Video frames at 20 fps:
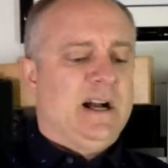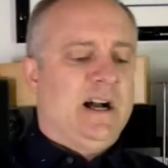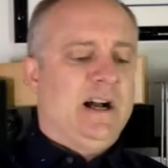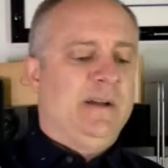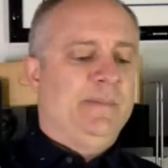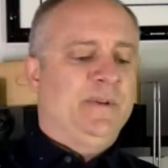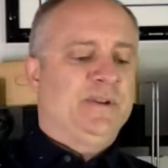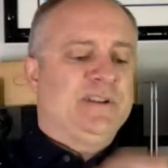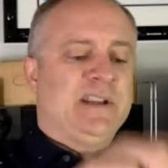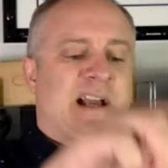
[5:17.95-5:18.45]

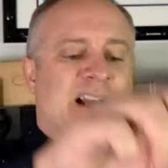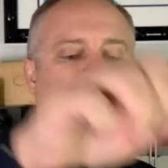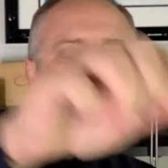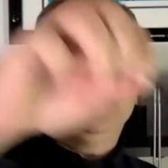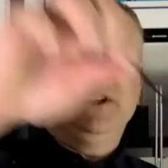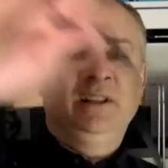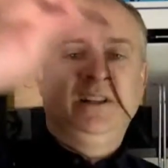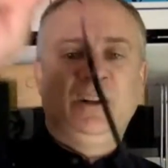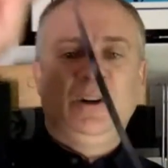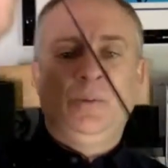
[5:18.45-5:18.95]
There's
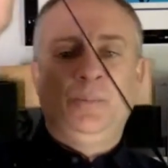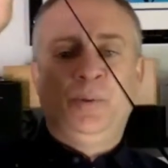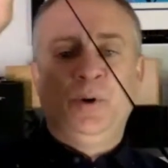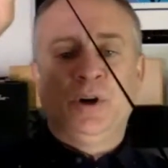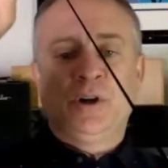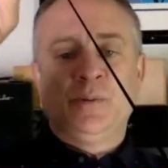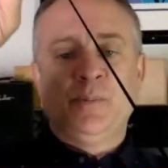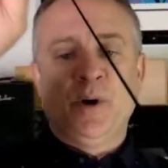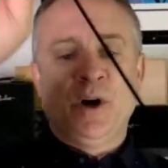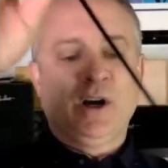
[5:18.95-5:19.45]
actually a little
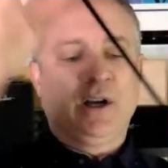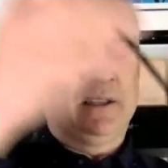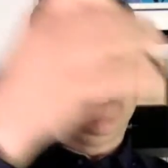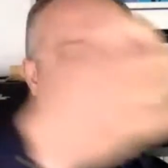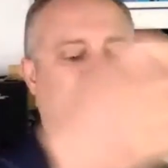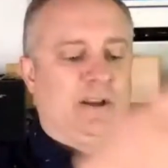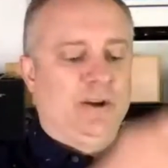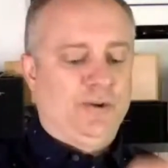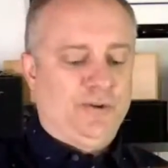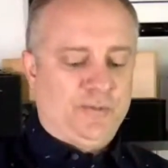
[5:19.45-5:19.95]
bookmark
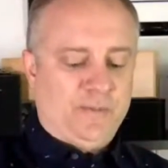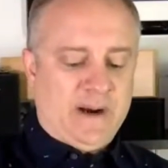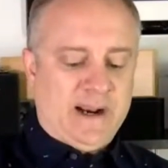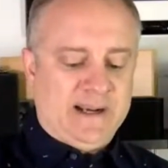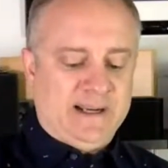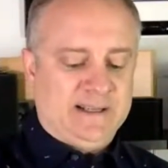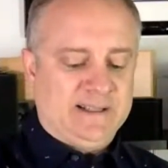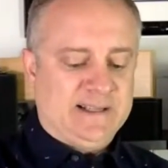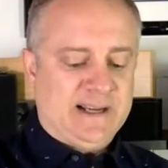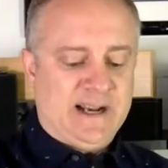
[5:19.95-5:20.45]
that goes
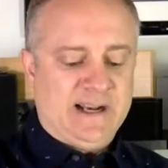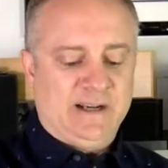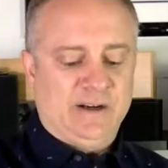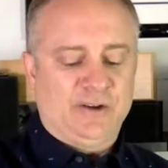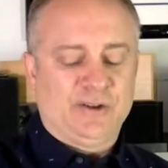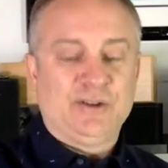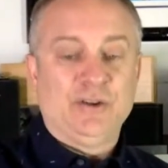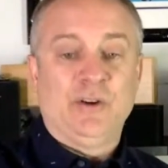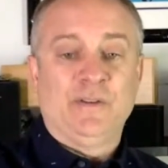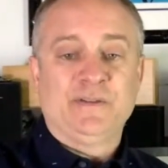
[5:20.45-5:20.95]
right inside
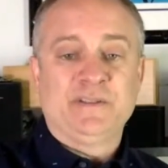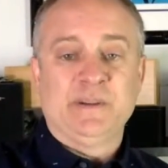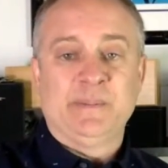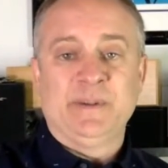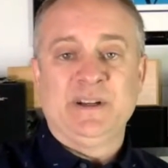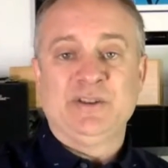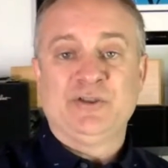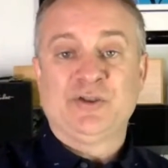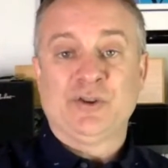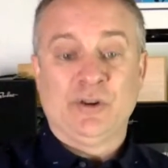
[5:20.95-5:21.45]
here. So if
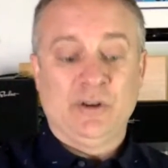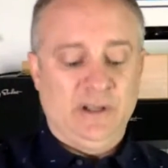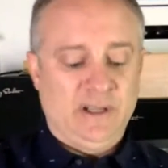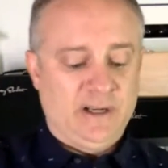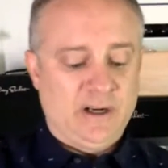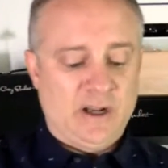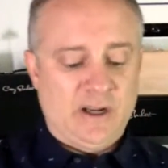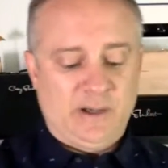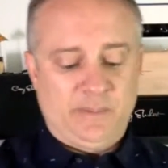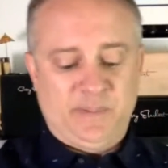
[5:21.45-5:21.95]
somebody's
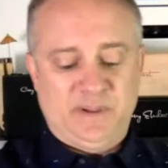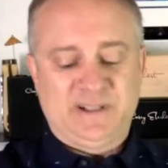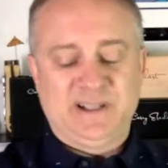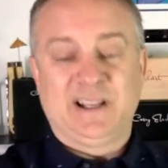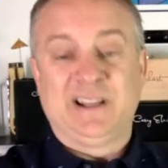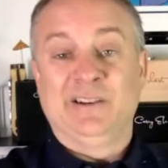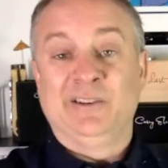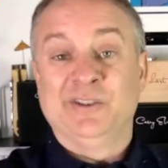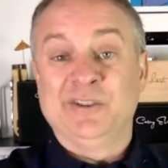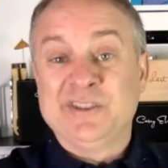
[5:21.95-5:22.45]
journaling on a
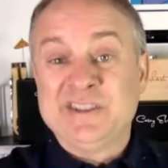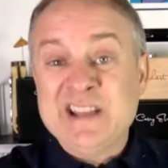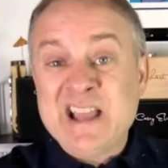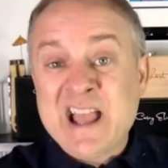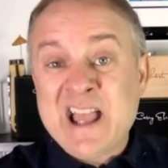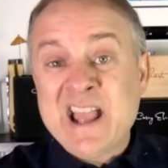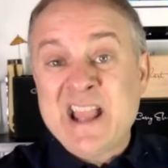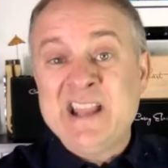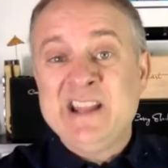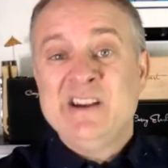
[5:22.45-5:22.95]
particular
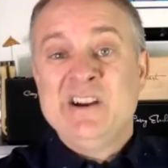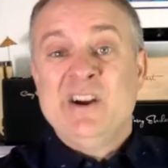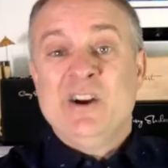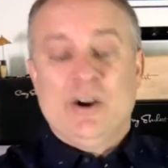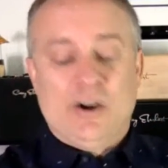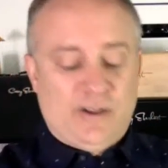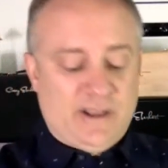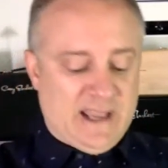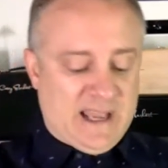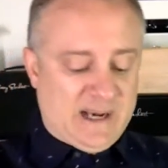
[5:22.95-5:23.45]
day,
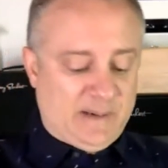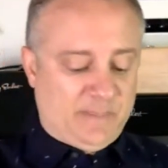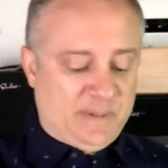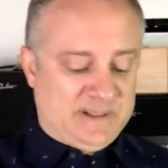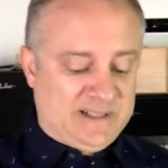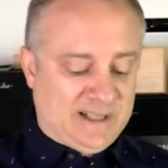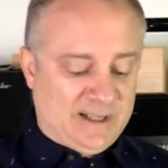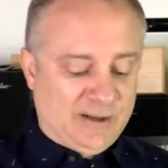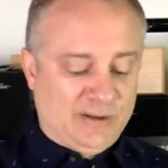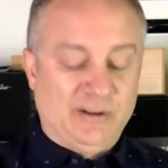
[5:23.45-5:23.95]
or they had a
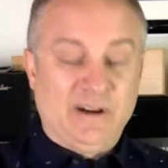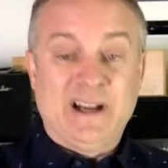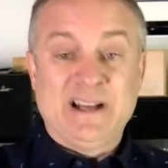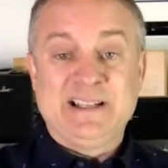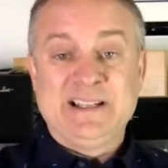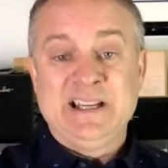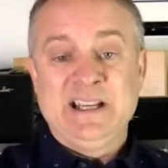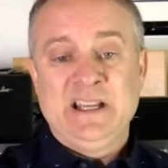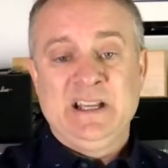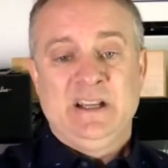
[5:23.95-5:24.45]
particular
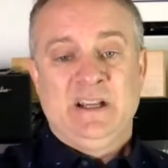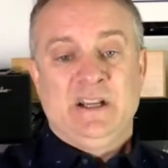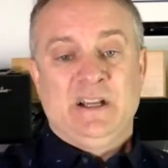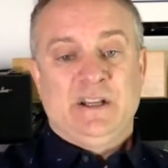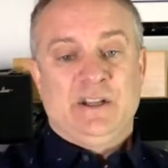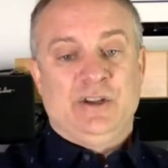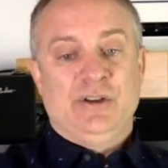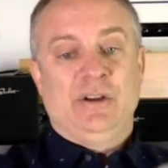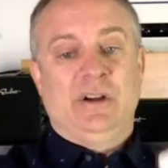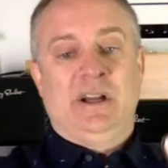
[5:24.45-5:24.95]
idea,
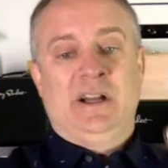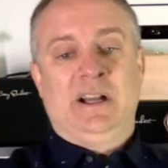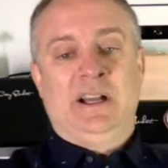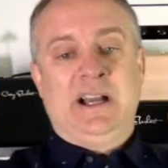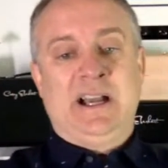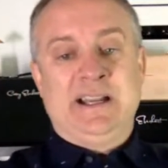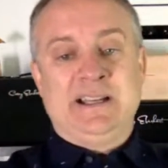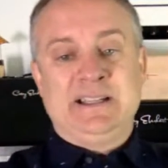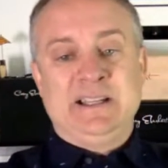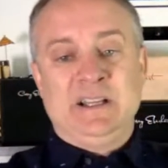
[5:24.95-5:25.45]
you
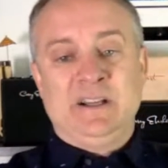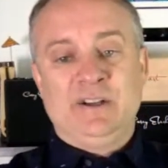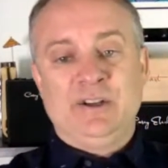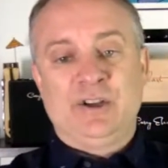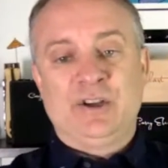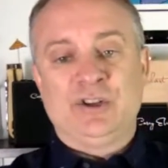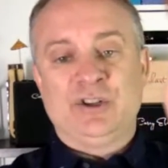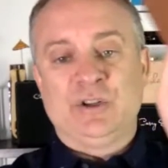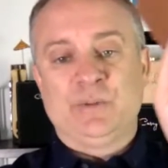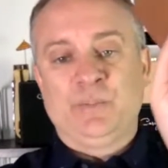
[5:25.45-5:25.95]

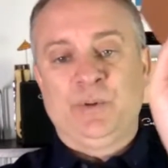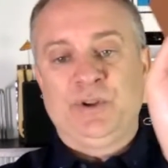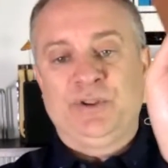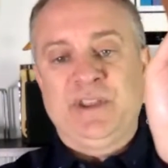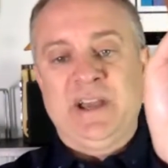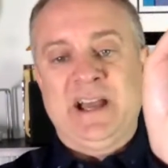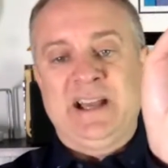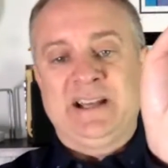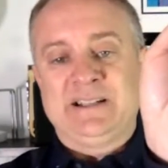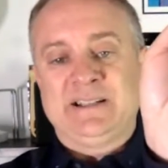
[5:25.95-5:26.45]
could just
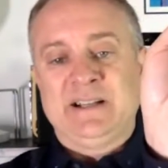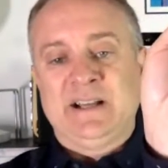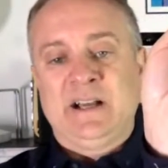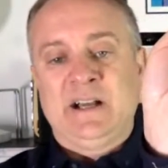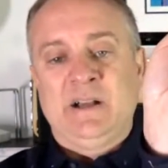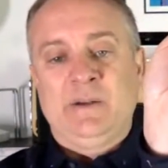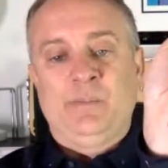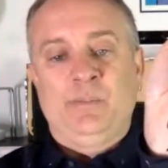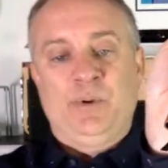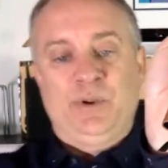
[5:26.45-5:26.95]
put
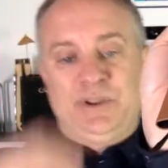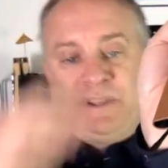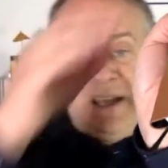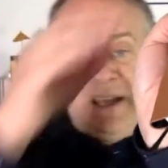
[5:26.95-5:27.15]
that